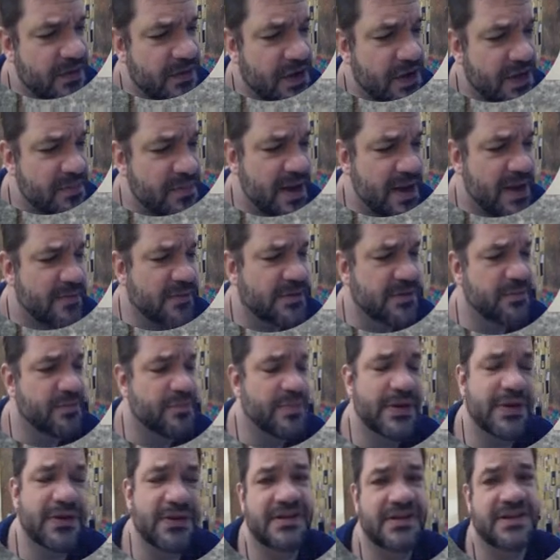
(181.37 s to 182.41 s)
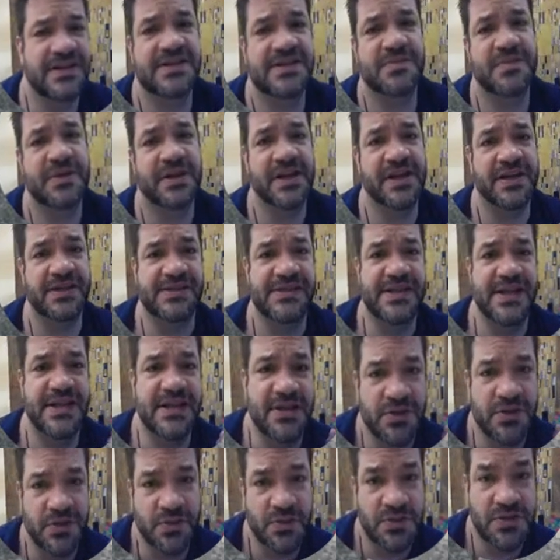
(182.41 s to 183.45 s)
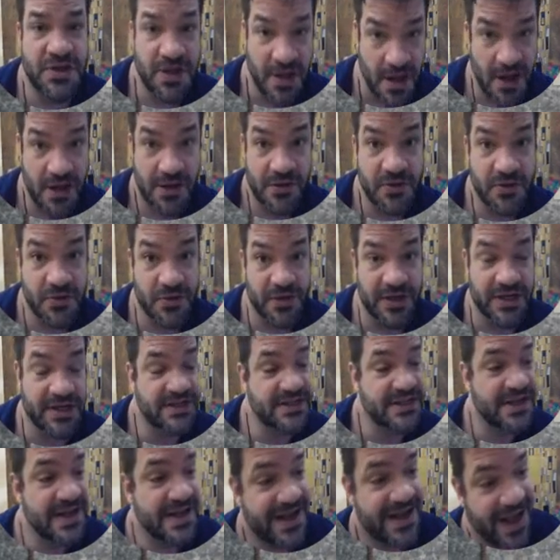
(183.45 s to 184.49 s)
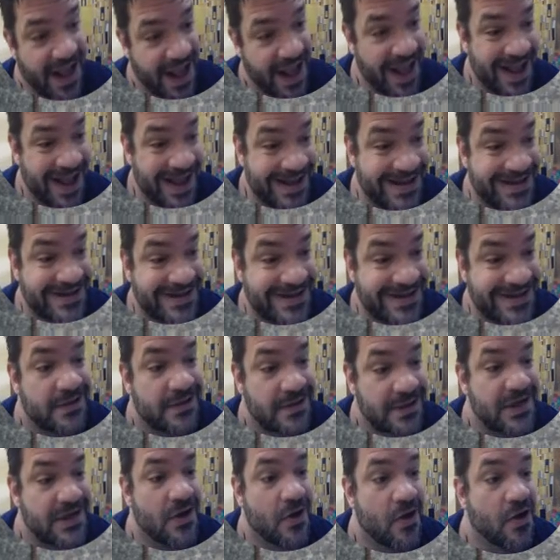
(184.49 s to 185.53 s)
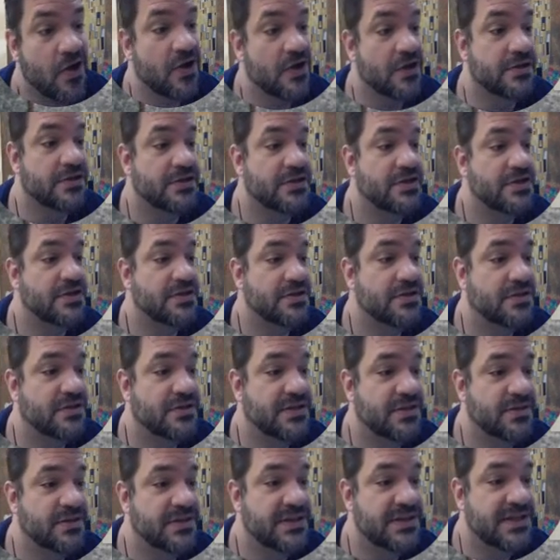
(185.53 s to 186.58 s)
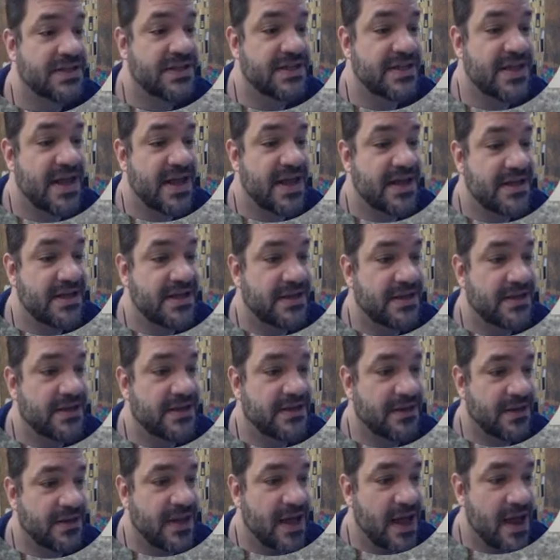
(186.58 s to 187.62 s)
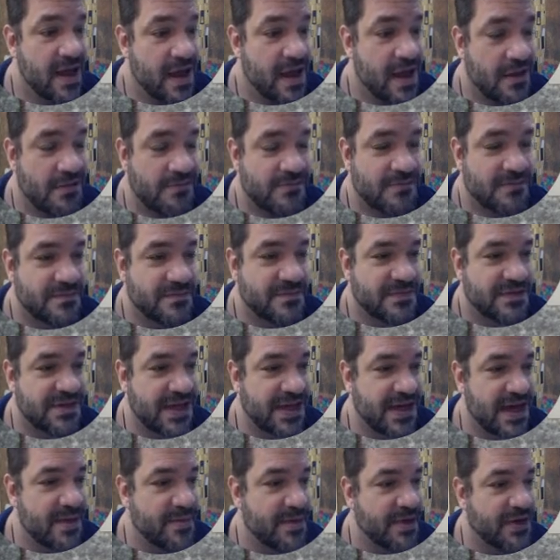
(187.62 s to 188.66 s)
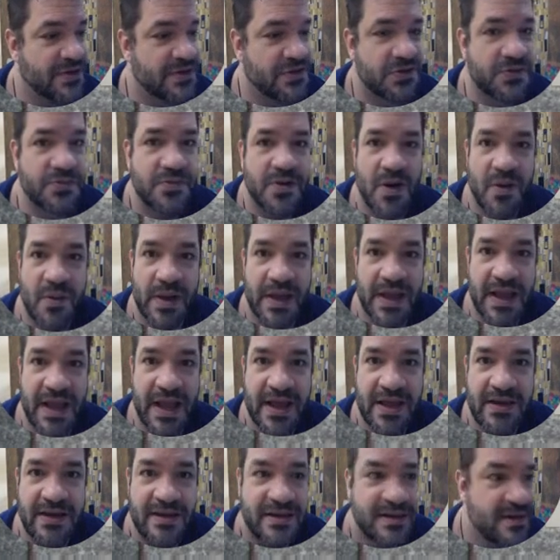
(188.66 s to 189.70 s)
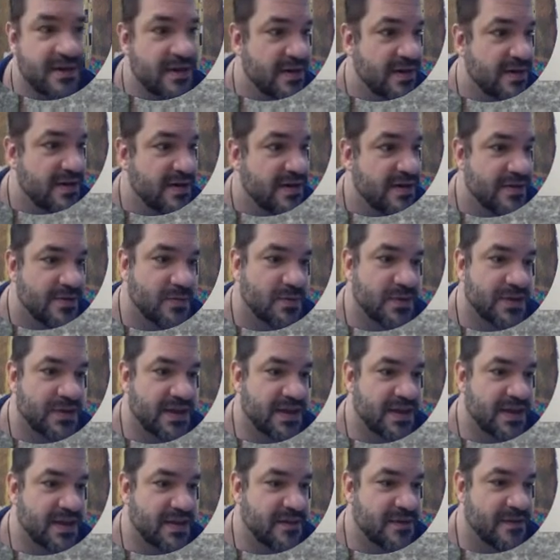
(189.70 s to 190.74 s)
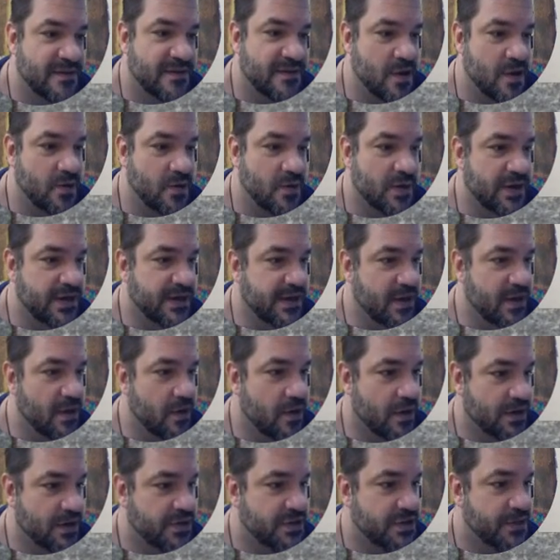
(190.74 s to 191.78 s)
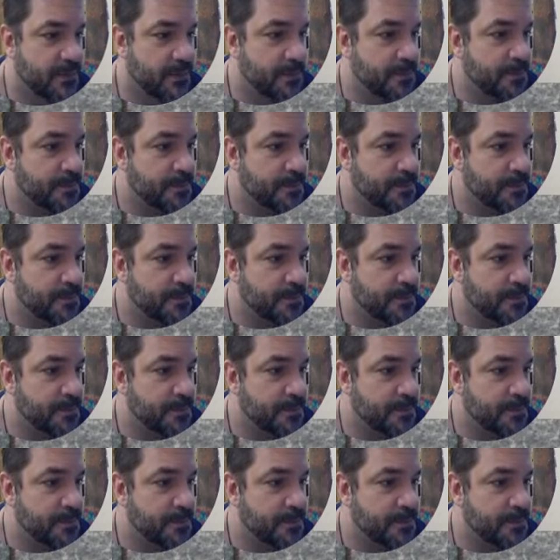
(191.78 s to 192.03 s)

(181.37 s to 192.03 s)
going to be able to build this because they use concrete and the arch. So we see that dynamic duo again with the concrete and the arch.